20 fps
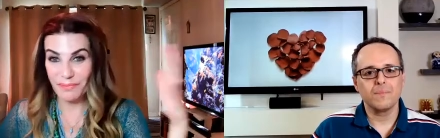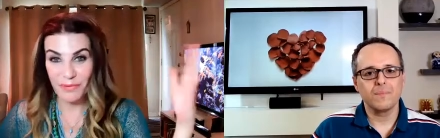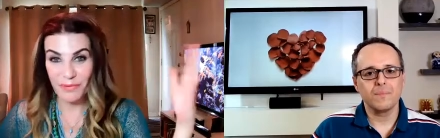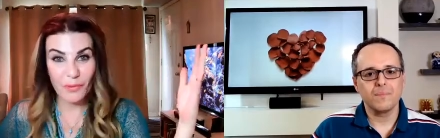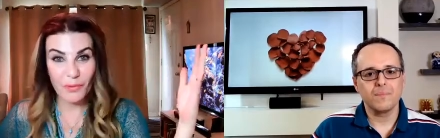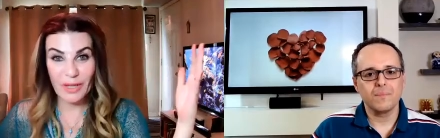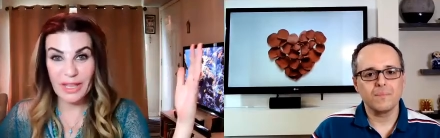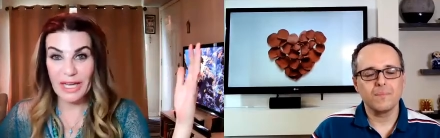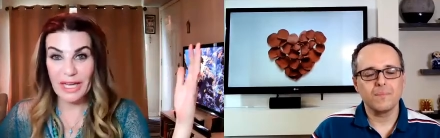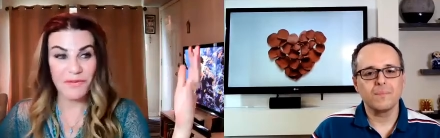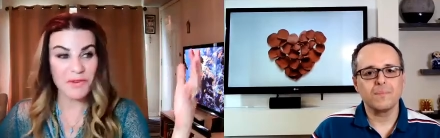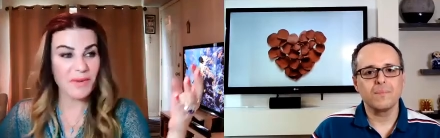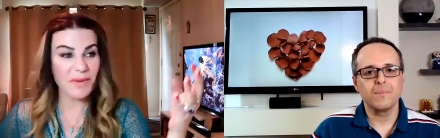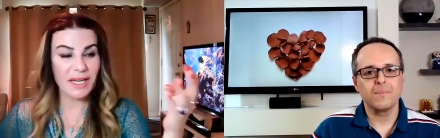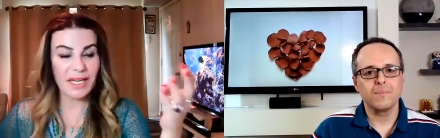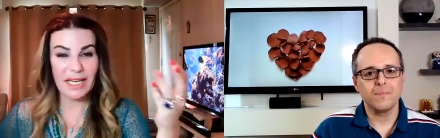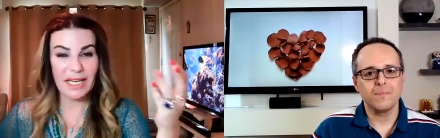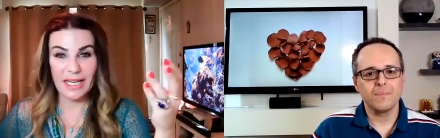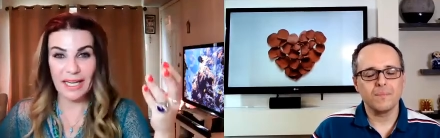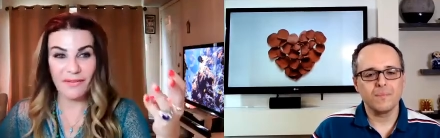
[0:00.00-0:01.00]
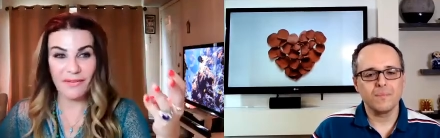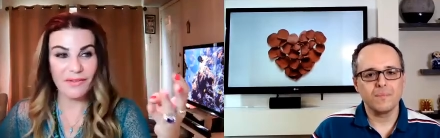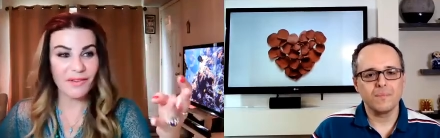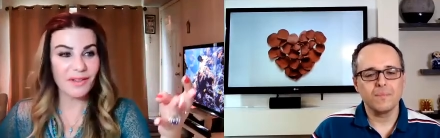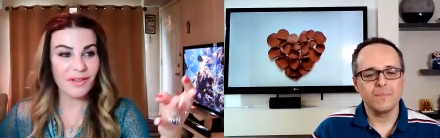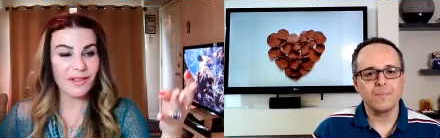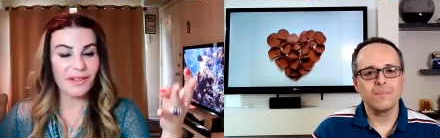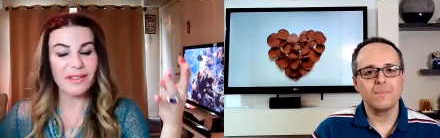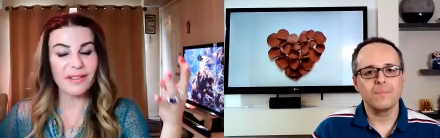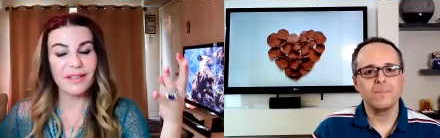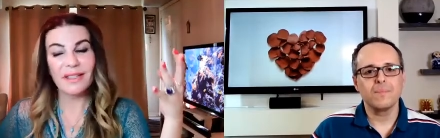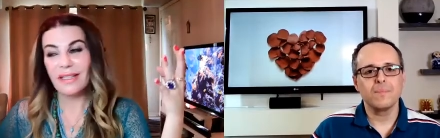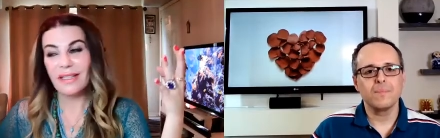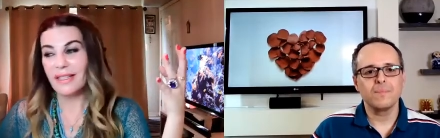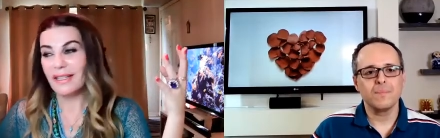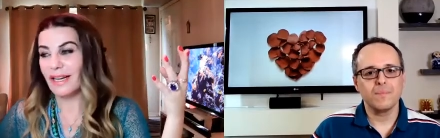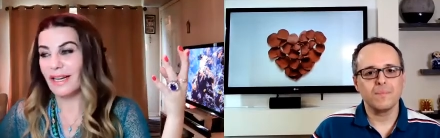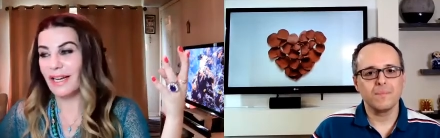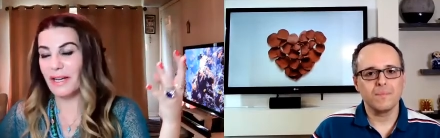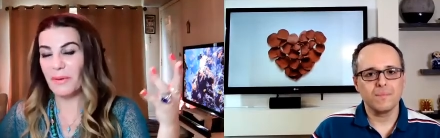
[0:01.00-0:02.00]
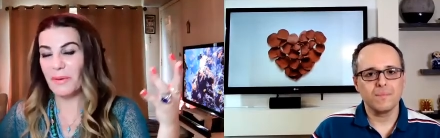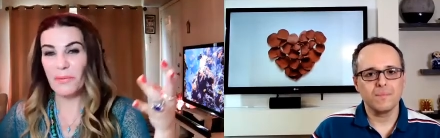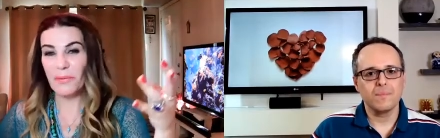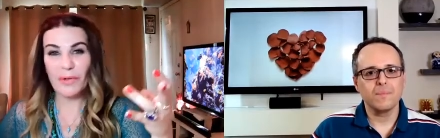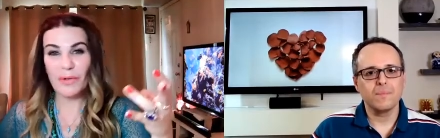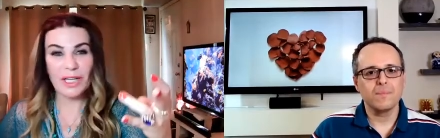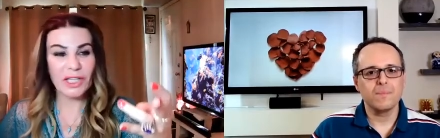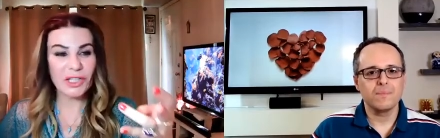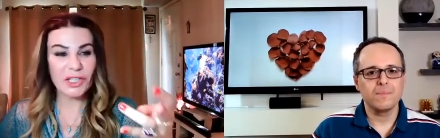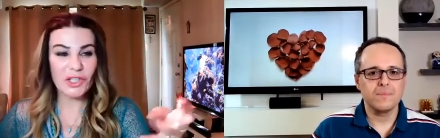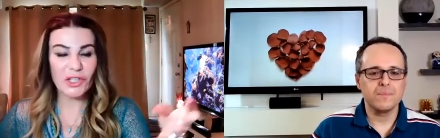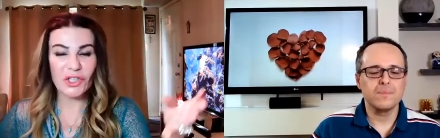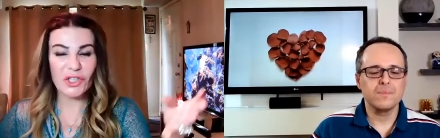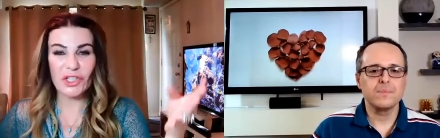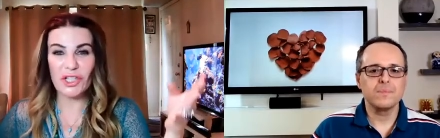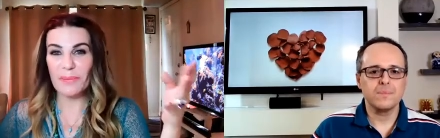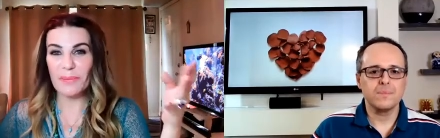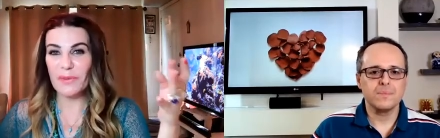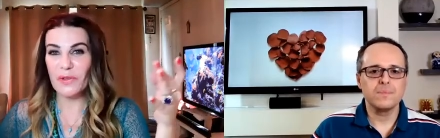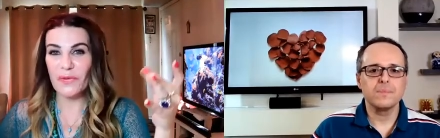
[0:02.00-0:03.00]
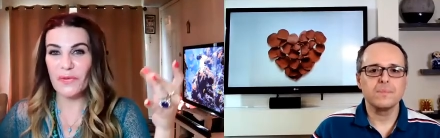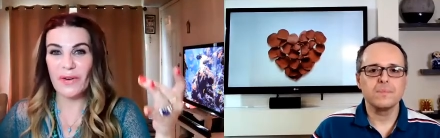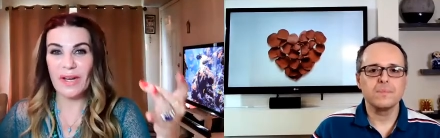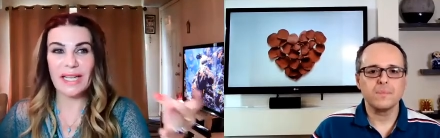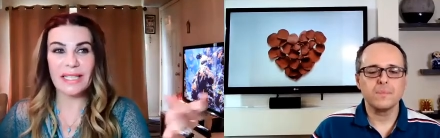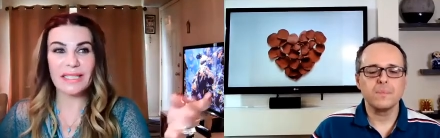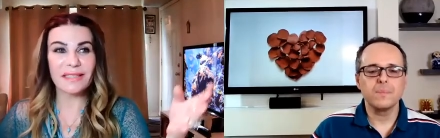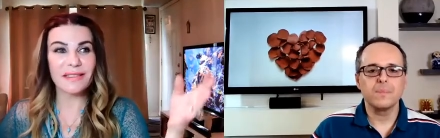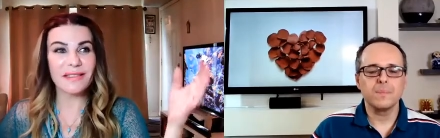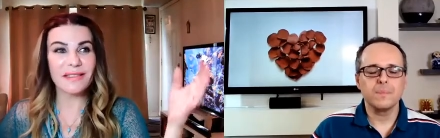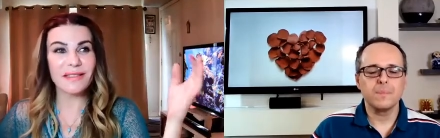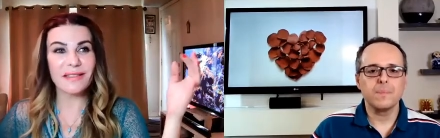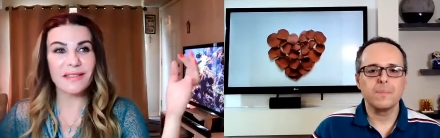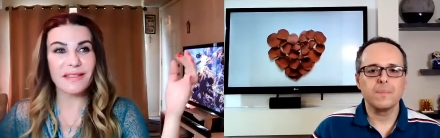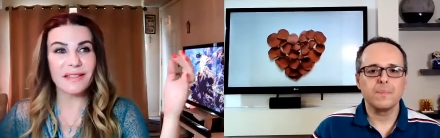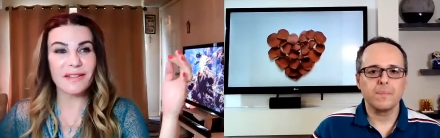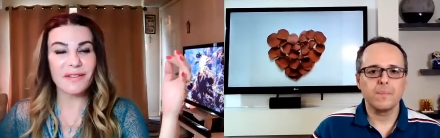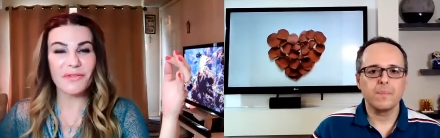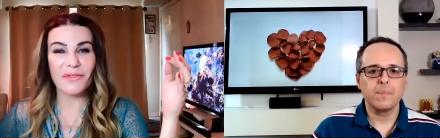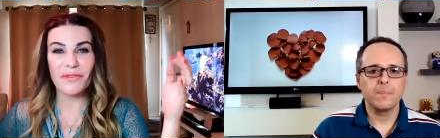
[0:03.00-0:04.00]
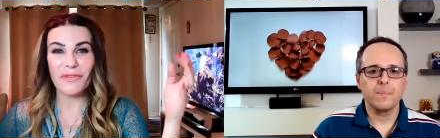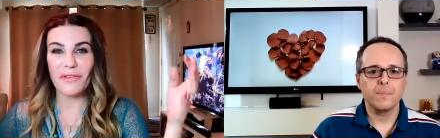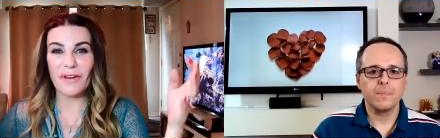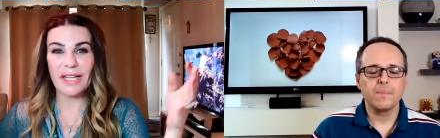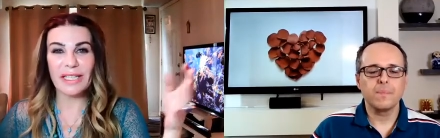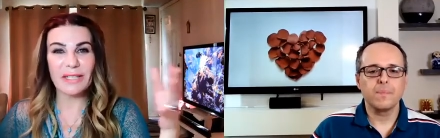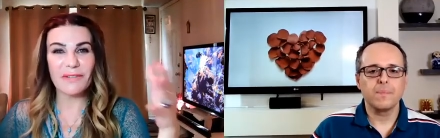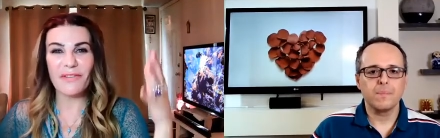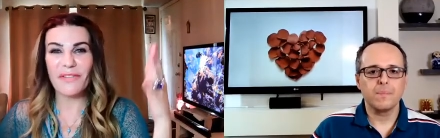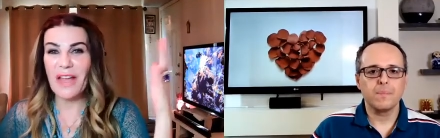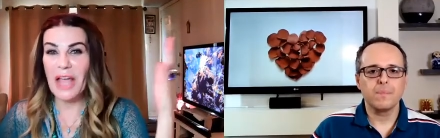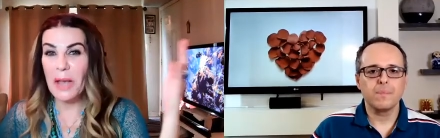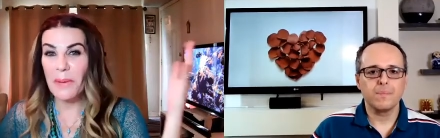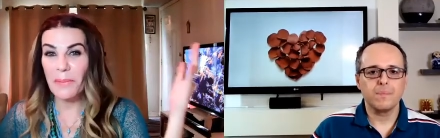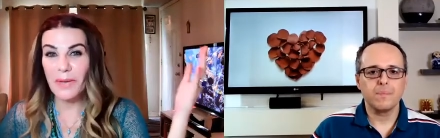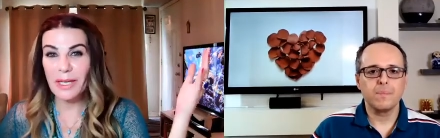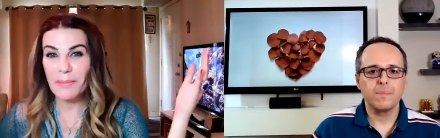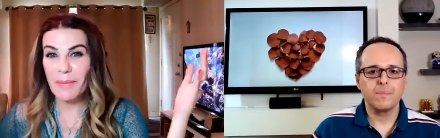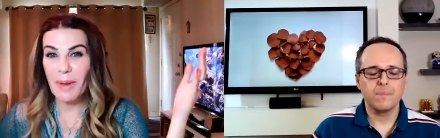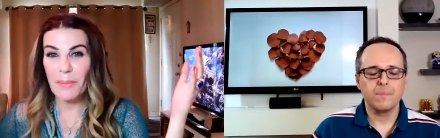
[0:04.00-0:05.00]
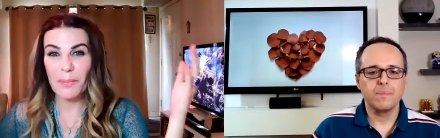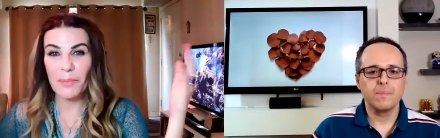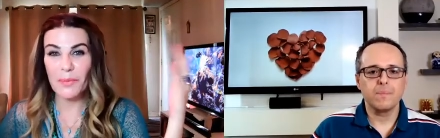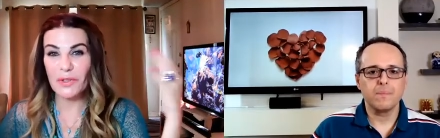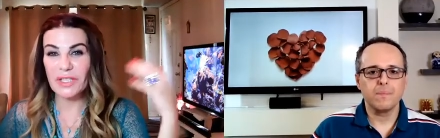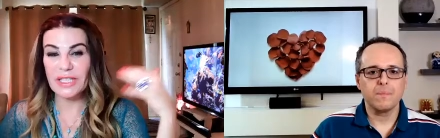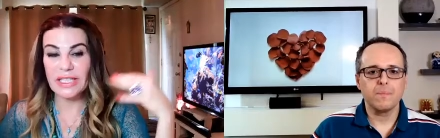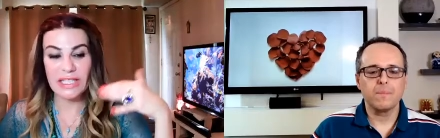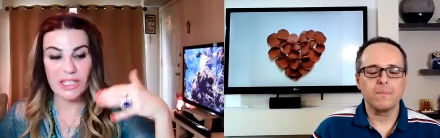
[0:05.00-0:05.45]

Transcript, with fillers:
Speaker 1: with everybody, lover, uh, relationships, friends, uh, friend, family members,